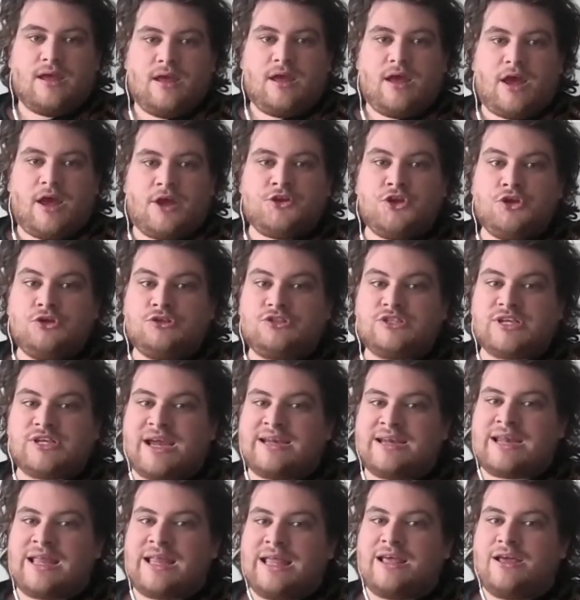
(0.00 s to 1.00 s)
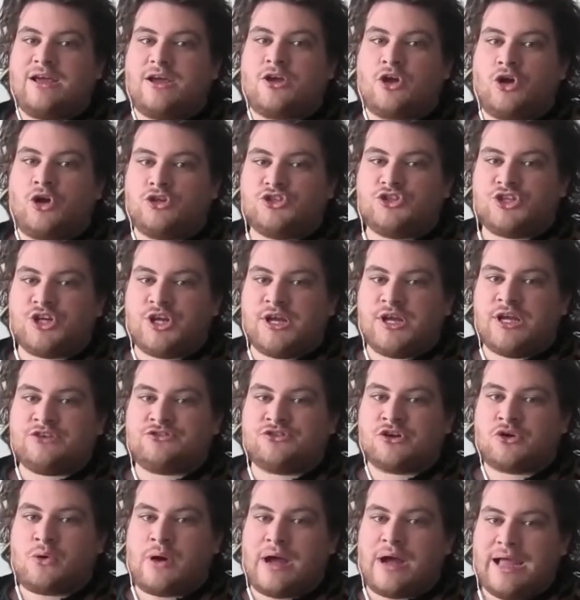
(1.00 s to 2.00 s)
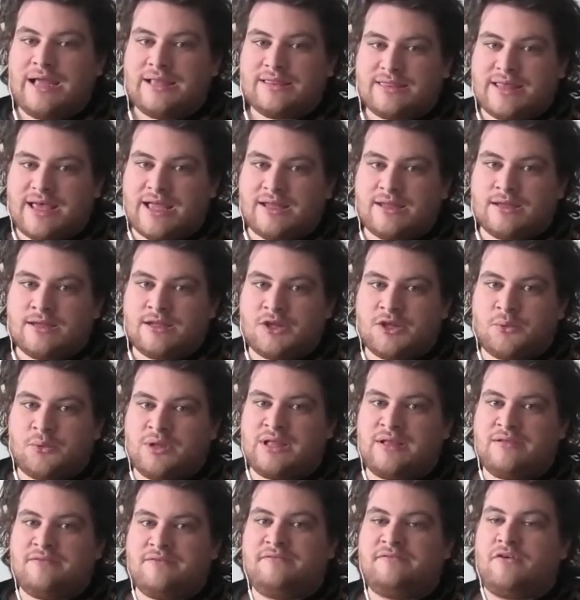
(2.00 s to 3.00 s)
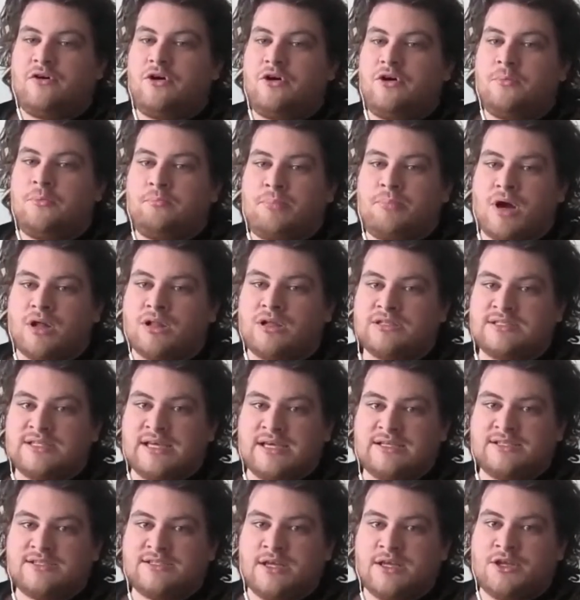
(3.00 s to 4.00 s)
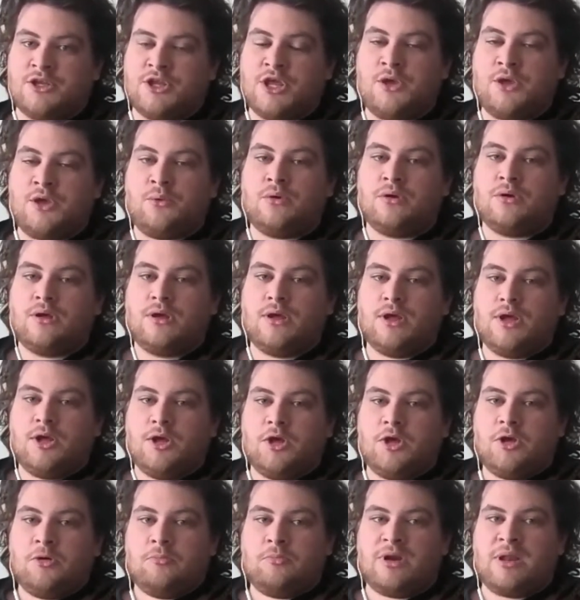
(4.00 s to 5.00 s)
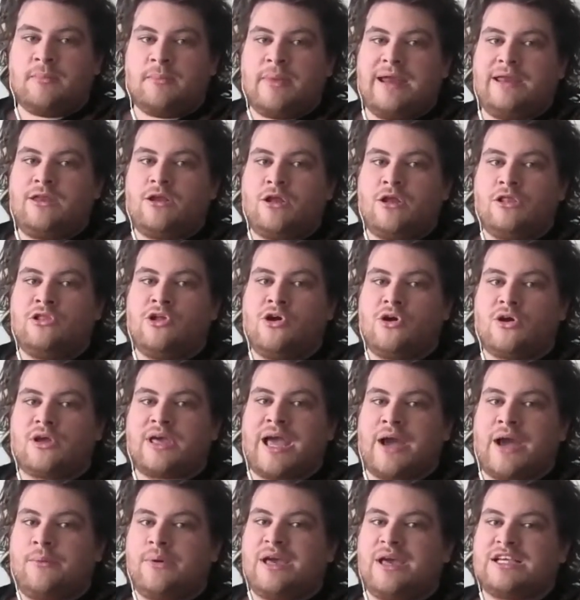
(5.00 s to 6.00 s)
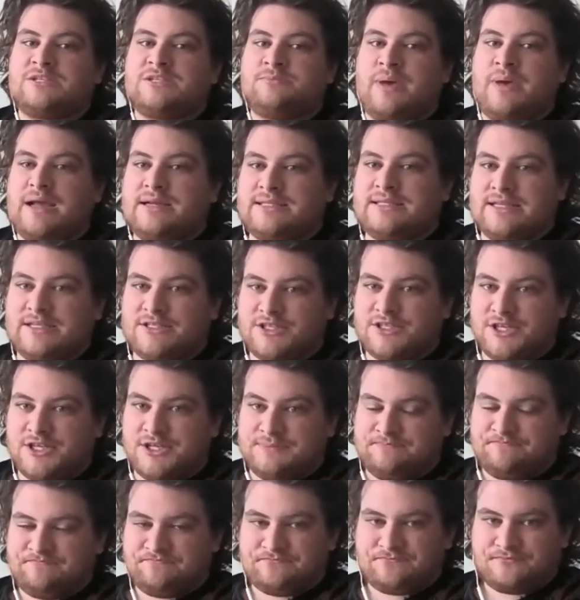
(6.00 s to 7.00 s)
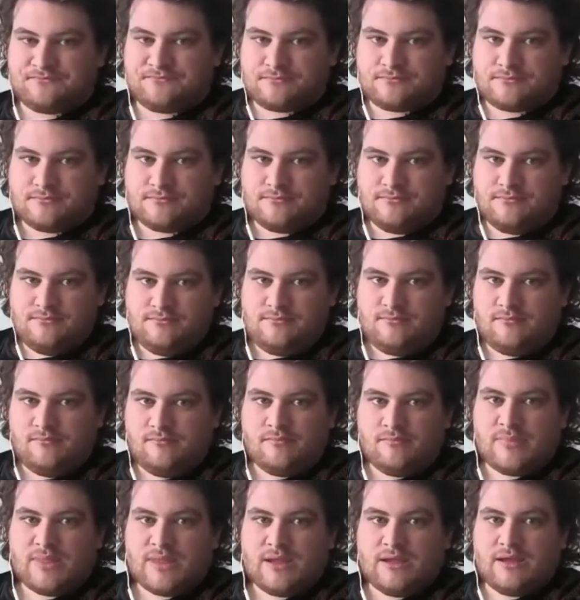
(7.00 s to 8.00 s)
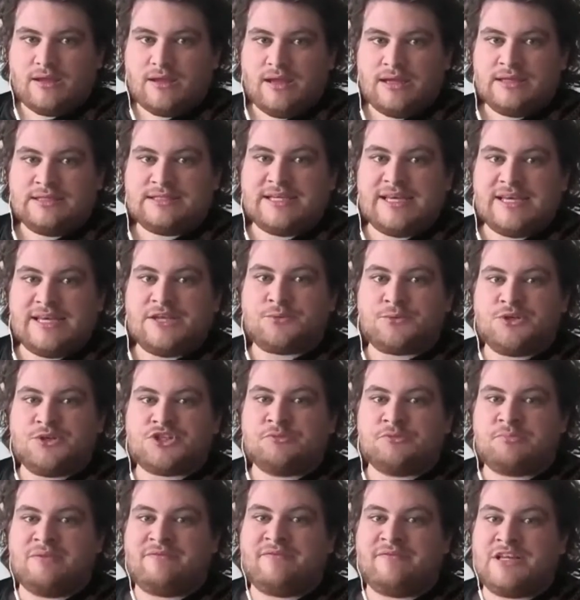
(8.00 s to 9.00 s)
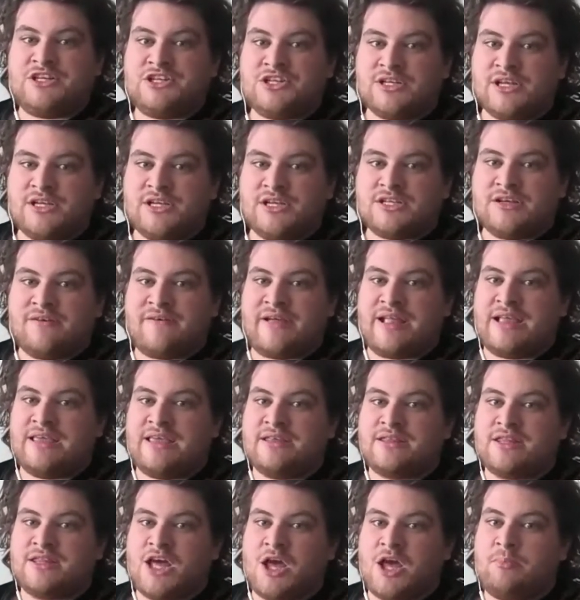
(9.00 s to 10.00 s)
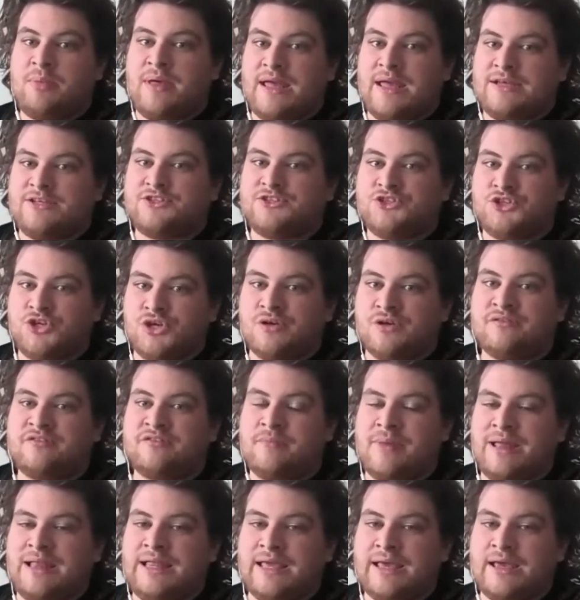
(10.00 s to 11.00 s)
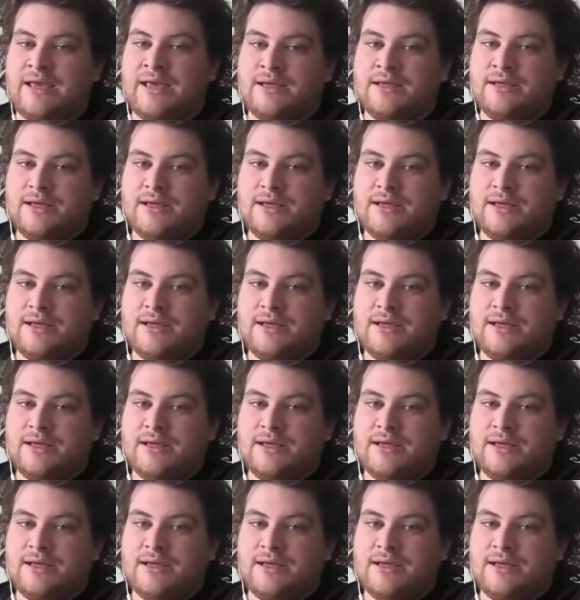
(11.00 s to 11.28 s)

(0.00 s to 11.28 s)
A new psychedelic culture is required then that will inform politics anew, but it may not look how we expect it to. Indeed, we should be vigilant of anything that appears too familiar.